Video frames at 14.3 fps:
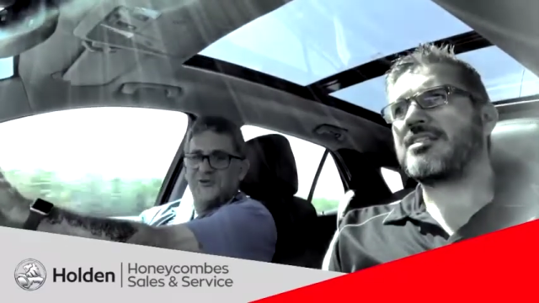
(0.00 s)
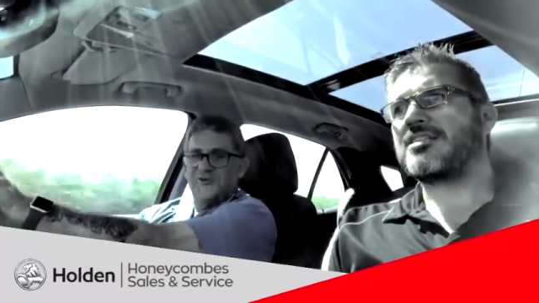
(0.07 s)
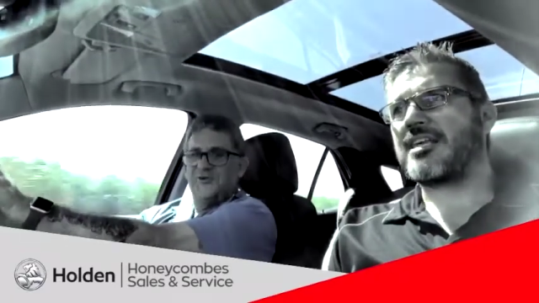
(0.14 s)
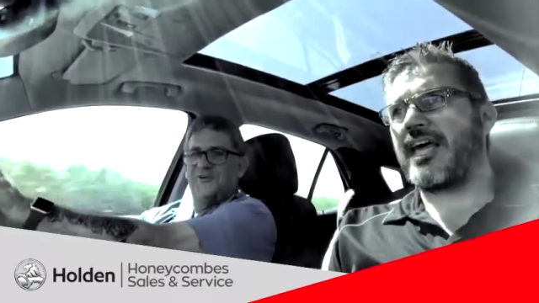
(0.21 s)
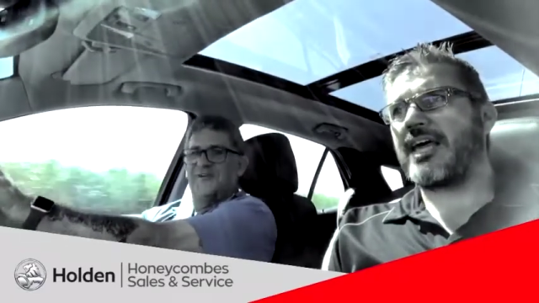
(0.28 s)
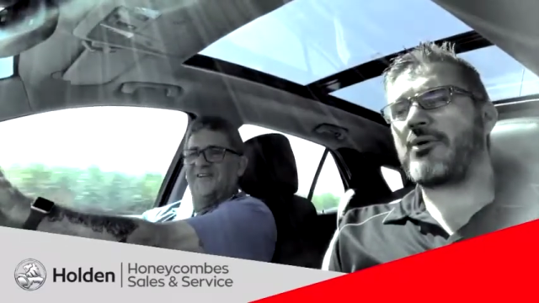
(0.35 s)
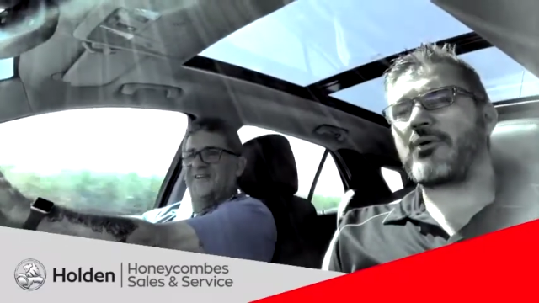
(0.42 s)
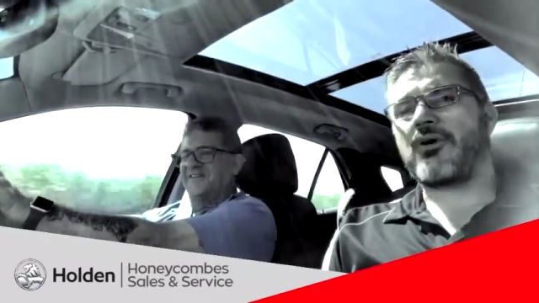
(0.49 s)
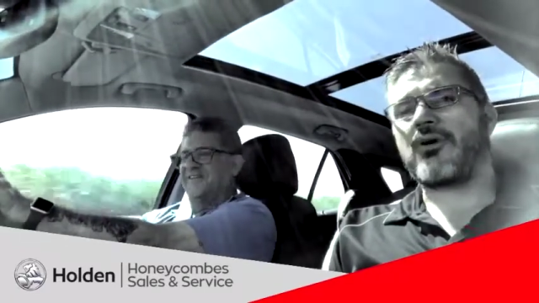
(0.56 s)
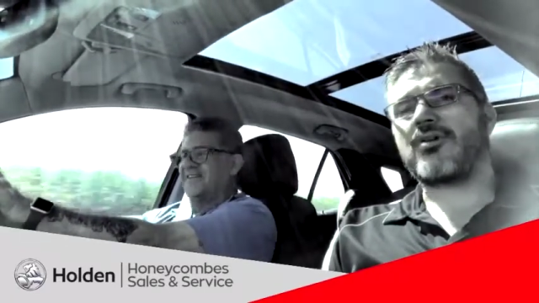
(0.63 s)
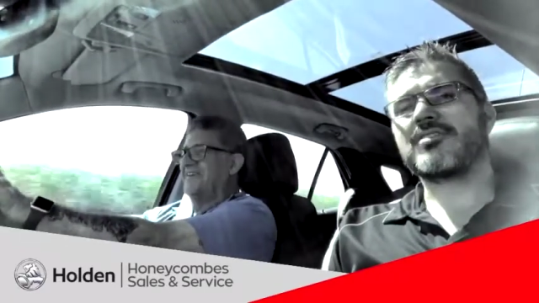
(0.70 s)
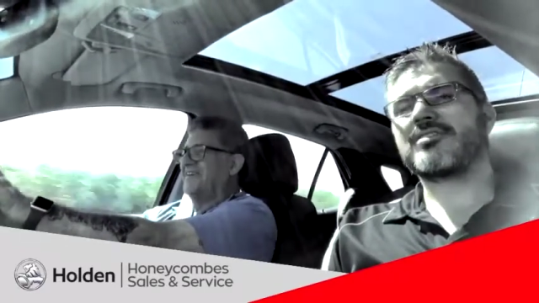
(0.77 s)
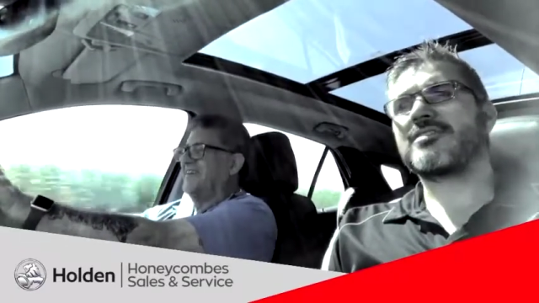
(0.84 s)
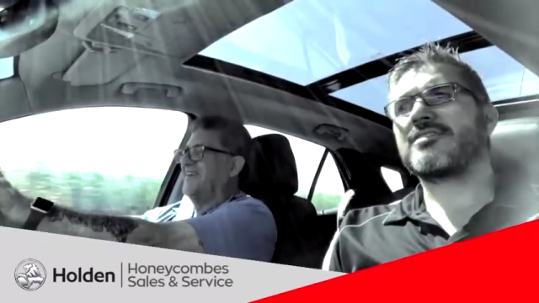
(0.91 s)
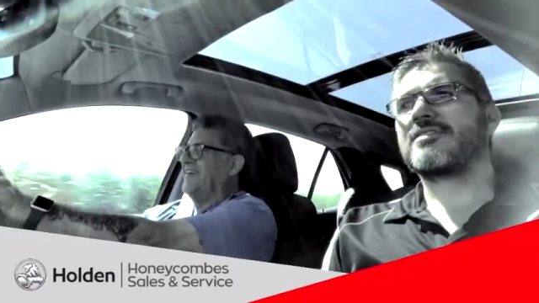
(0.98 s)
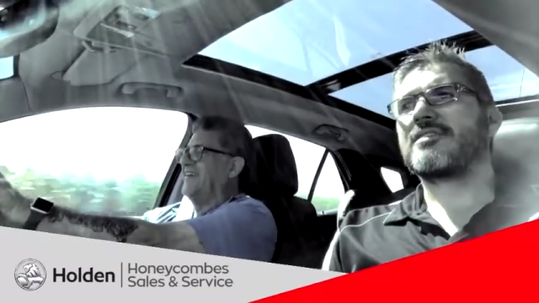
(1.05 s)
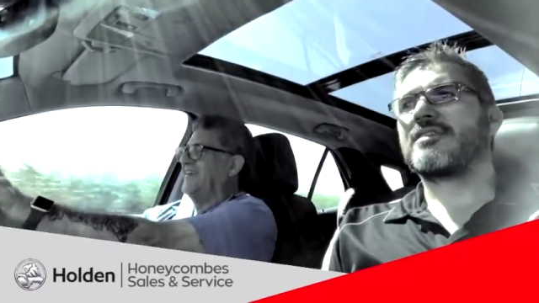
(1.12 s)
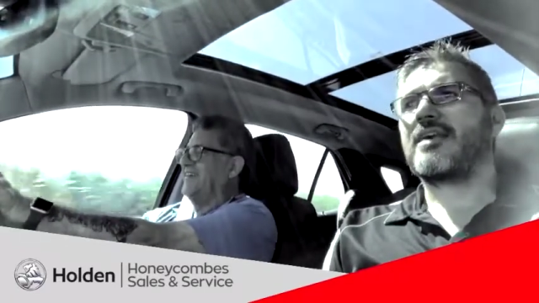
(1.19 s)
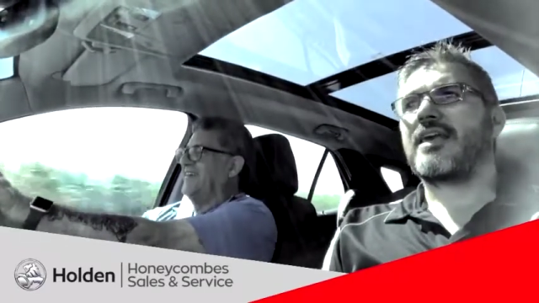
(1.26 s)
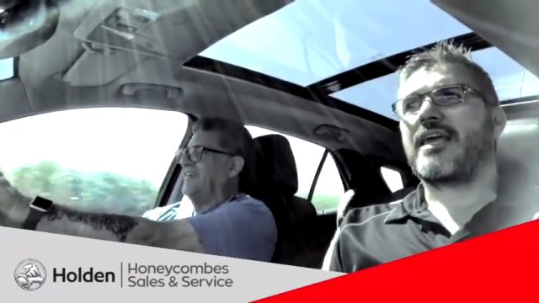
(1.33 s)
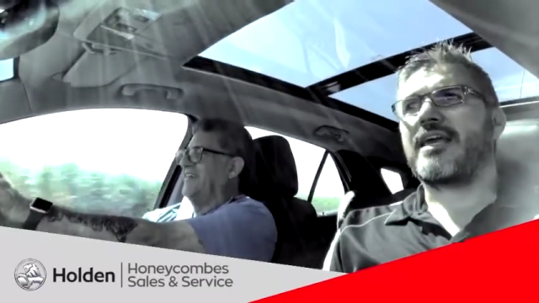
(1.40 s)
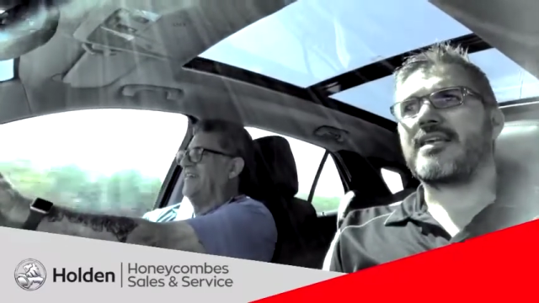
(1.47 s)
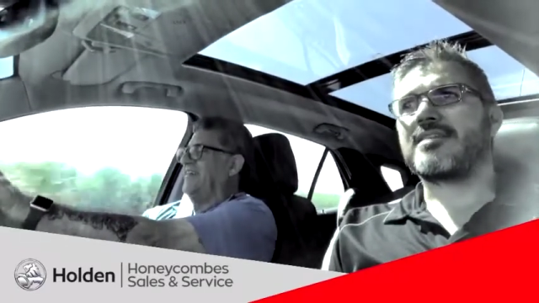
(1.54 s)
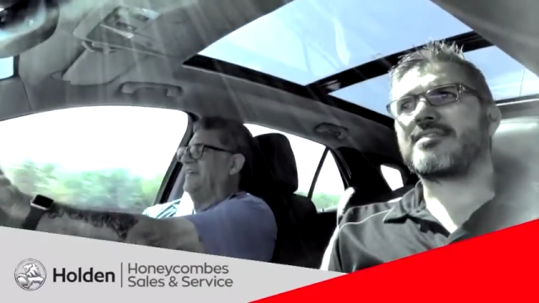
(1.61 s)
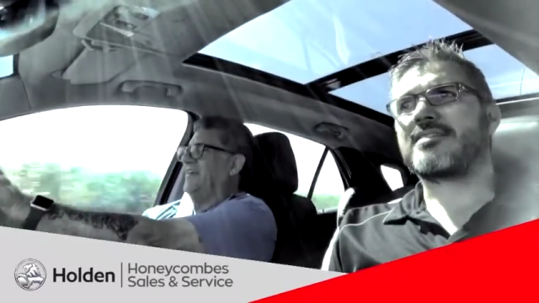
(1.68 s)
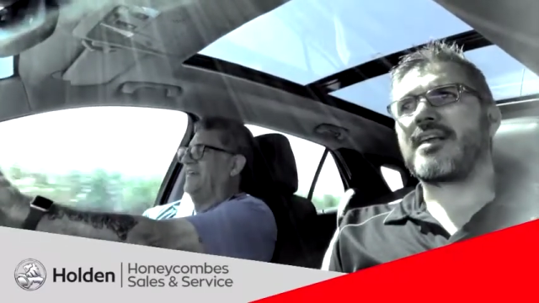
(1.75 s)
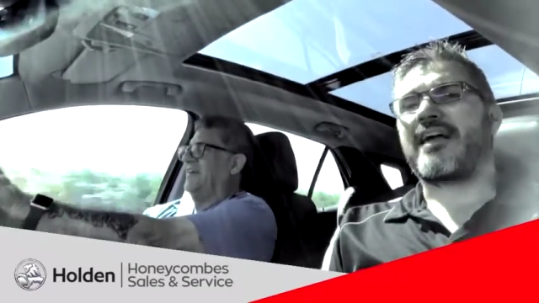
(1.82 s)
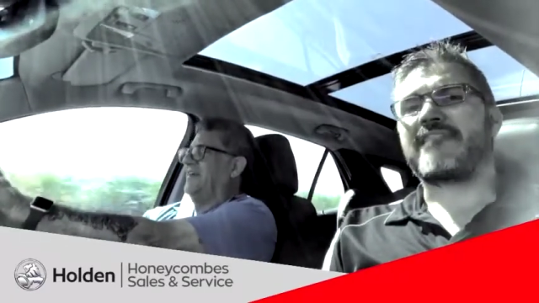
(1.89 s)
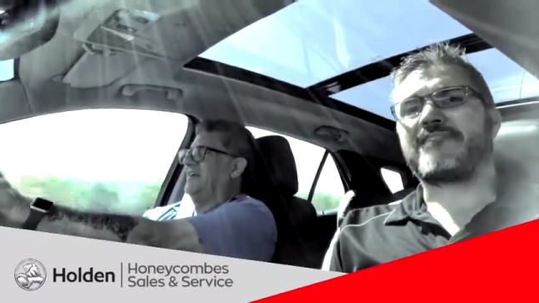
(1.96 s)
This Equinox
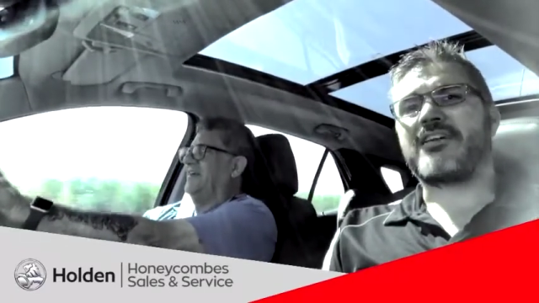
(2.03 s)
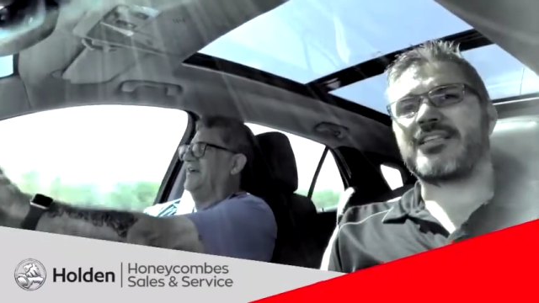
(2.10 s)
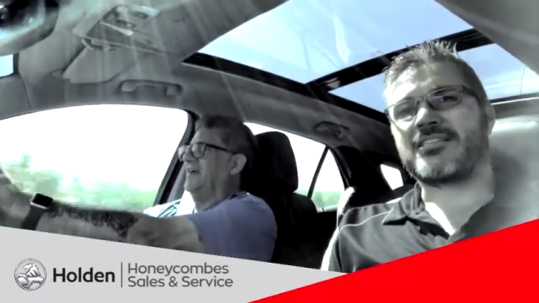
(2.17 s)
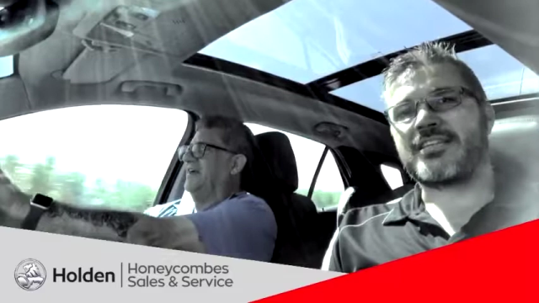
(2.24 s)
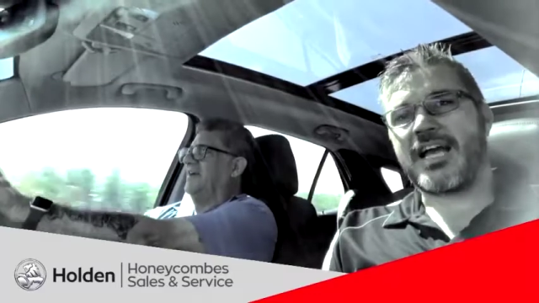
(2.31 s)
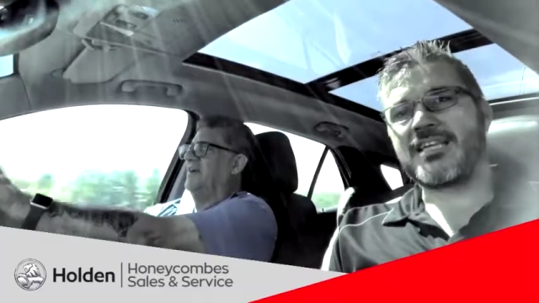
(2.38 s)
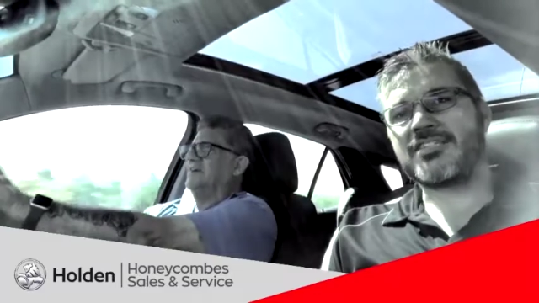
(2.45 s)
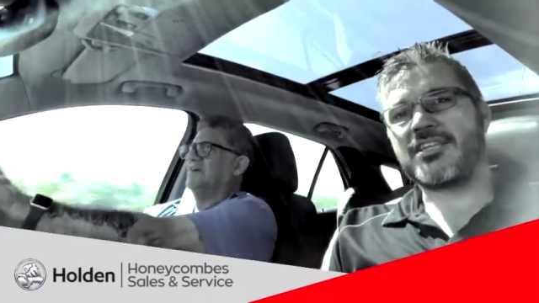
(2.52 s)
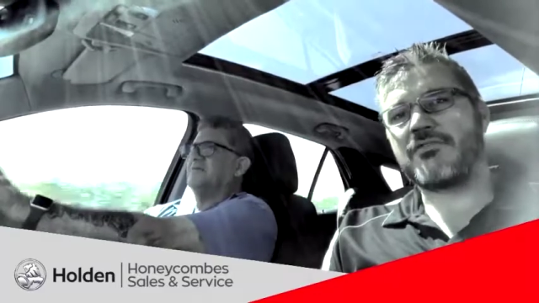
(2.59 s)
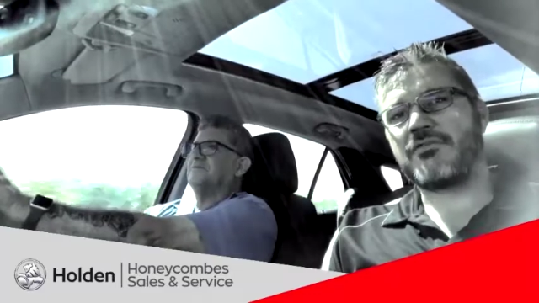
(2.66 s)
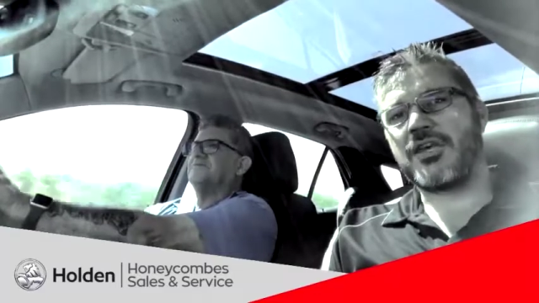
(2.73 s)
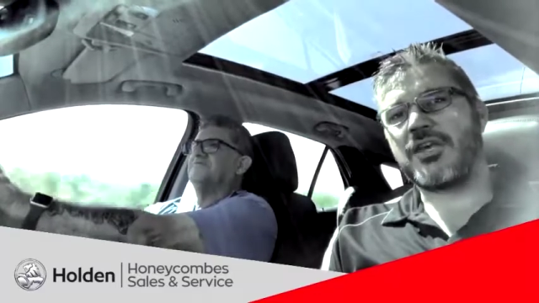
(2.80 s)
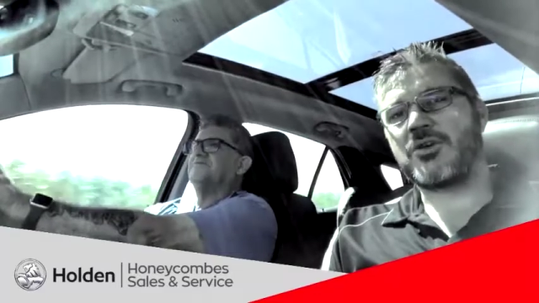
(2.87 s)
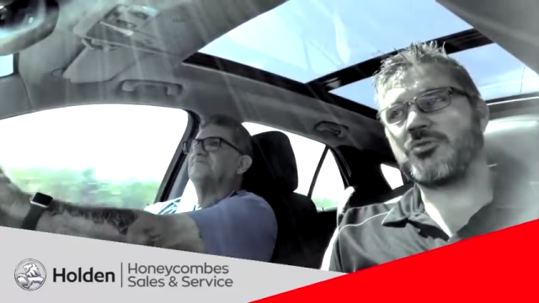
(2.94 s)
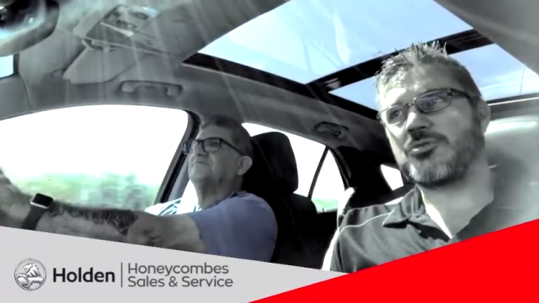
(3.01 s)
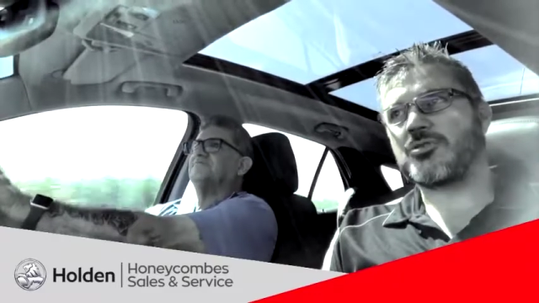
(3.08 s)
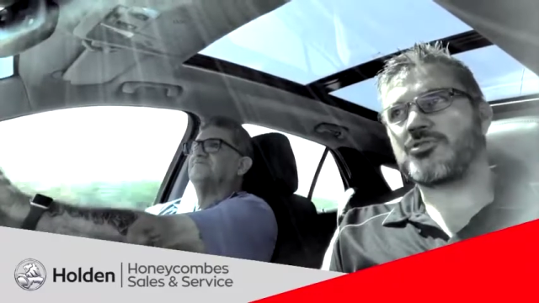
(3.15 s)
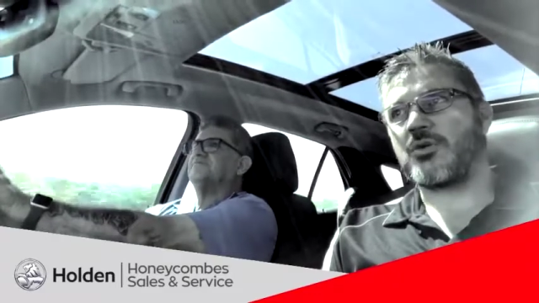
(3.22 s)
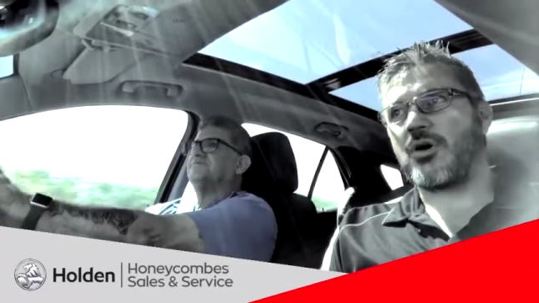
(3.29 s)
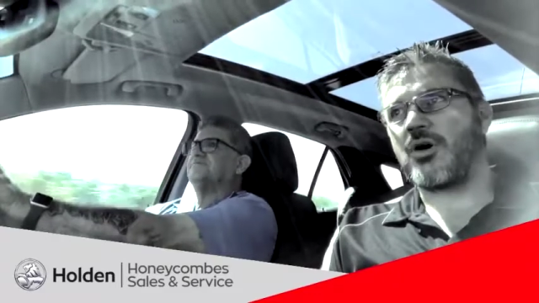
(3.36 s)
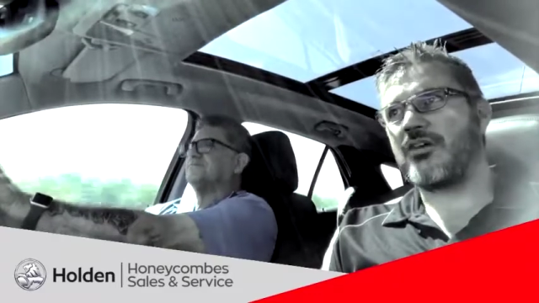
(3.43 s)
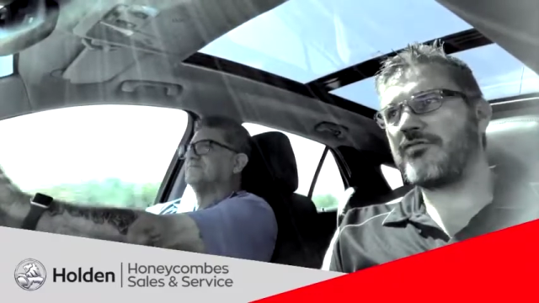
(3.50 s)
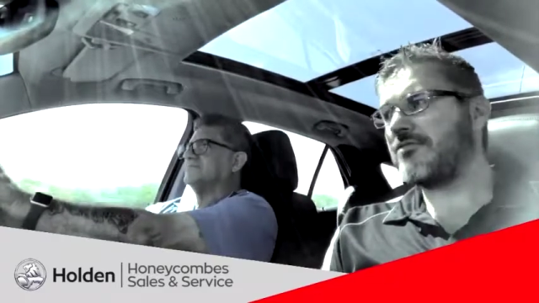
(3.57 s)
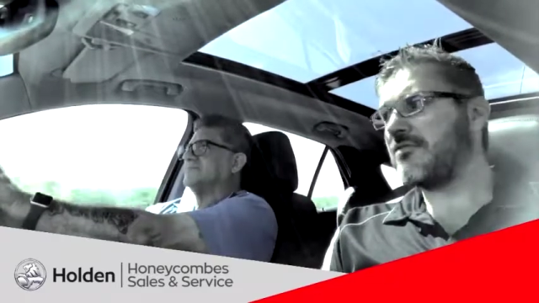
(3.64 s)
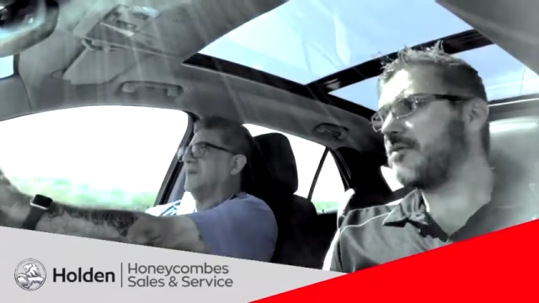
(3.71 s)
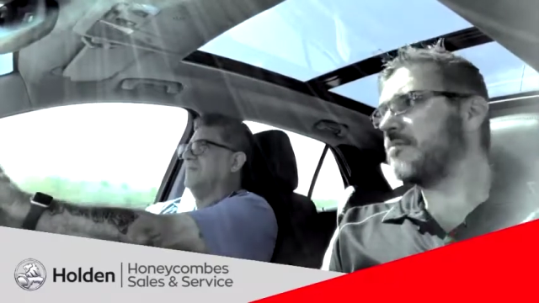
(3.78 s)
is a fantastic vehicle to drive.